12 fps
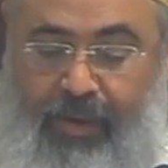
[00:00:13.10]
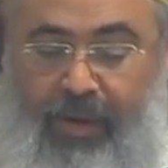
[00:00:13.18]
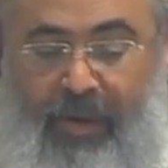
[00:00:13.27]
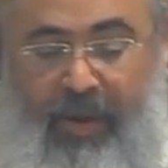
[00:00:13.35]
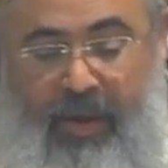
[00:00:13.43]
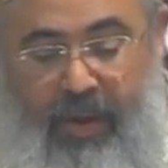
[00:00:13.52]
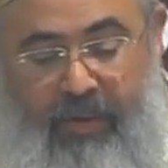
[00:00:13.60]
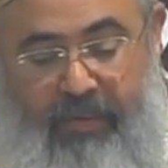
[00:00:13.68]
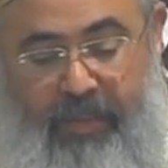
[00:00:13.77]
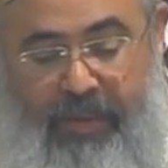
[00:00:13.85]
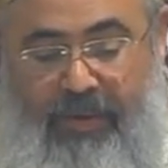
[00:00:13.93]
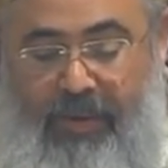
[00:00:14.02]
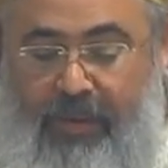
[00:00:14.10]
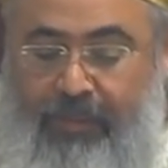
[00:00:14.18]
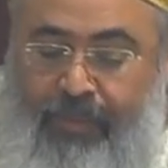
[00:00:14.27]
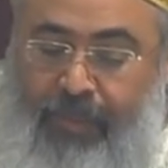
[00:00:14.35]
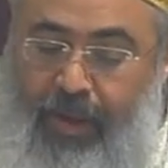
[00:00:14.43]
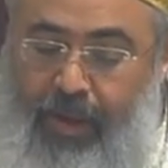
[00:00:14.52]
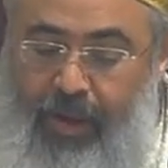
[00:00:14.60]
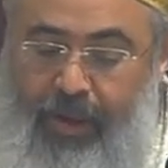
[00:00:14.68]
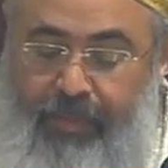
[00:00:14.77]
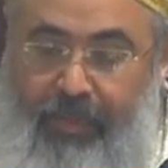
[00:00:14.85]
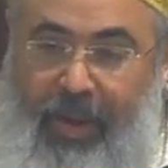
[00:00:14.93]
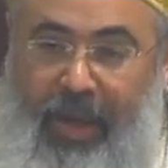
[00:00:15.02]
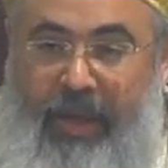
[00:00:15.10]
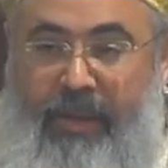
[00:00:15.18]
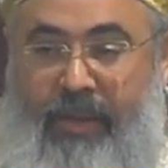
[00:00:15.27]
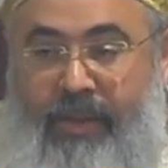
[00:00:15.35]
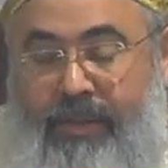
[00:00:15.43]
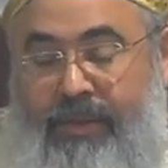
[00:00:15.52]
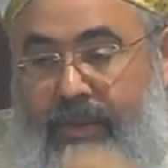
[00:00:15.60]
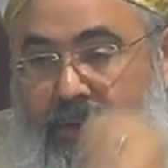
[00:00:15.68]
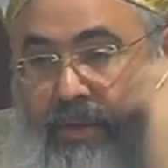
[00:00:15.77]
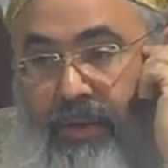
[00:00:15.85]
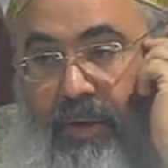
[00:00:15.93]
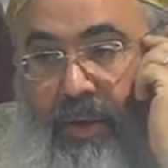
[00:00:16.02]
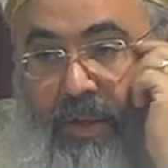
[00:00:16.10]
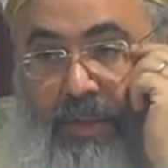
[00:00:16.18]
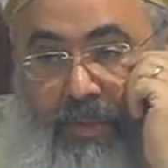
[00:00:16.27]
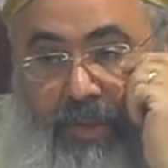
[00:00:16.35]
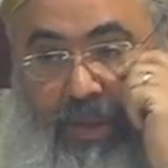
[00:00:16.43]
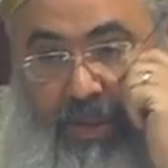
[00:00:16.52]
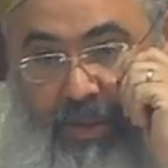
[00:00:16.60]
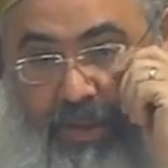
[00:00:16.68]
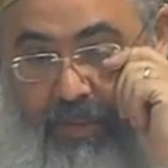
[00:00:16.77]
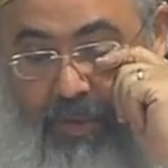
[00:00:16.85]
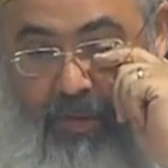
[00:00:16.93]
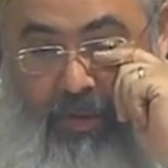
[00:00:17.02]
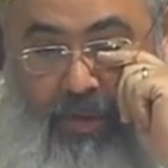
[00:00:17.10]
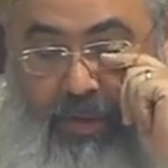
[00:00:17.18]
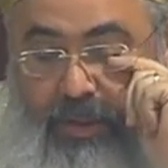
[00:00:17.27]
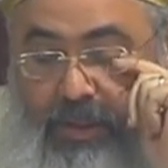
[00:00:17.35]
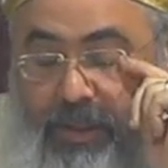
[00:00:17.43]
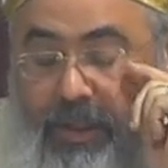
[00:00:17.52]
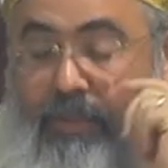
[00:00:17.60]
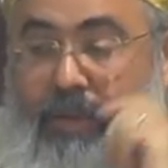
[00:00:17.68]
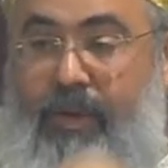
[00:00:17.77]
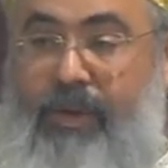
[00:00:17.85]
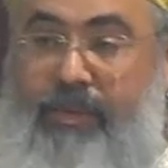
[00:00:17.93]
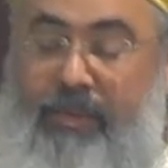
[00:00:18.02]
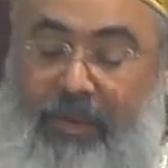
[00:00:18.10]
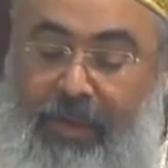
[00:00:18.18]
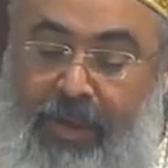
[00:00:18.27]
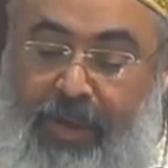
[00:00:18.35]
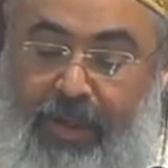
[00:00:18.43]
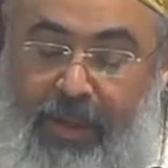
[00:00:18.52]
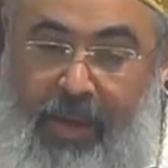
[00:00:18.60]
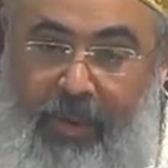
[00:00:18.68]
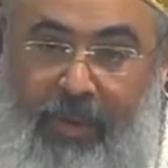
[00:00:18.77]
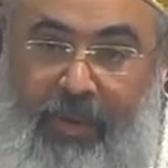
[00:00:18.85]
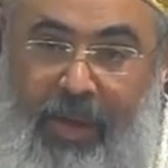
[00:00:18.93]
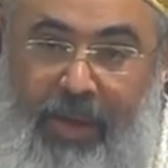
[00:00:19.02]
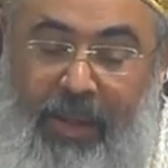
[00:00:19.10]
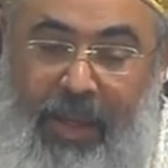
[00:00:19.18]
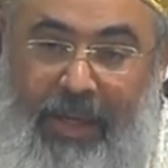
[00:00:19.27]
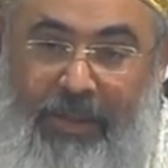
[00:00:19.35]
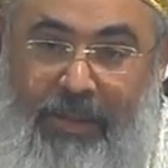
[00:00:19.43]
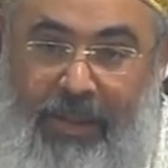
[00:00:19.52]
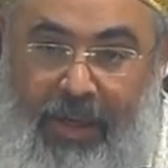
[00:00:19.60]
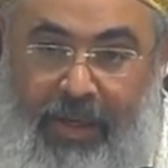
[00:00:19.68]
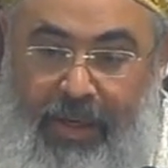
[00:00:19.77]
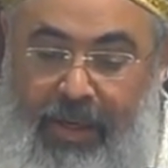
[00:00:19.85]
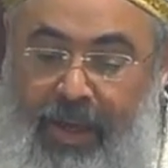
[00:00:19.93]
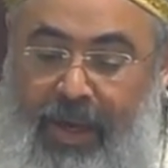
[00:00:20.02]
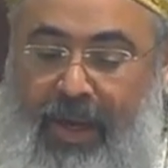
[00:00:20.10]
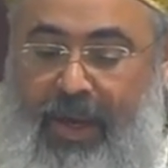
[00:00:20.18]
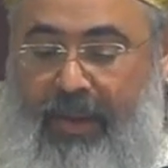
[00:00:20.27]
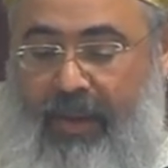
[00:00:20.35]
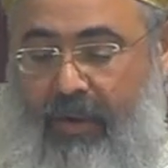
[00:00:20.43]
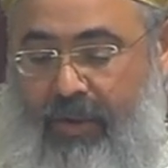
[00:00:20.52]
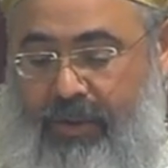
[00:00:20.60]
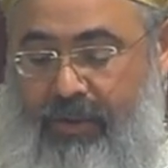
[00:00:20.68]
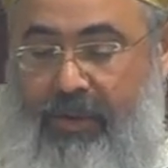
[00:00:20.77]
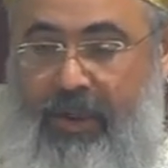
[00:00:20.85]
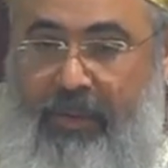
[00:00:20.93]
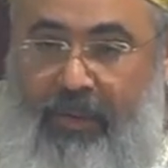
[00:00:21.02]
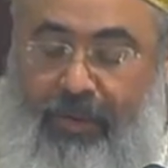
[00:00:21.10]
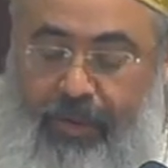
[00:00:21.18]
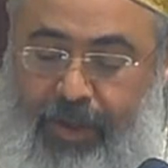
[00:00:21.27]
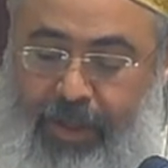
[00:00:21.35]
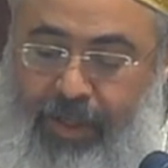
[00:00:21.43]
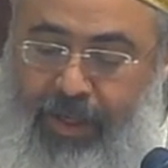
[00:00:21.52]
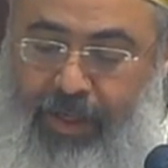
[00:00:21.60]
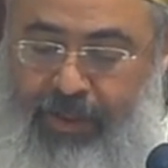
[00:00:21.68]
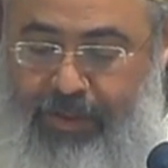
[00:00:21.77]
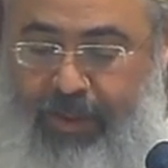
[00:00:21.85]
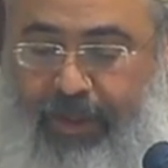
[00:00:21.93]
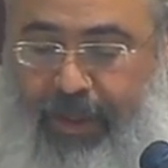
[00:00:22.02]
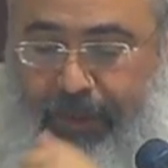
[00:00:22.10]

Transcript: of Misra, um, and this gospel is similar to the same gospel that we read last night and also that we will read next Sunday,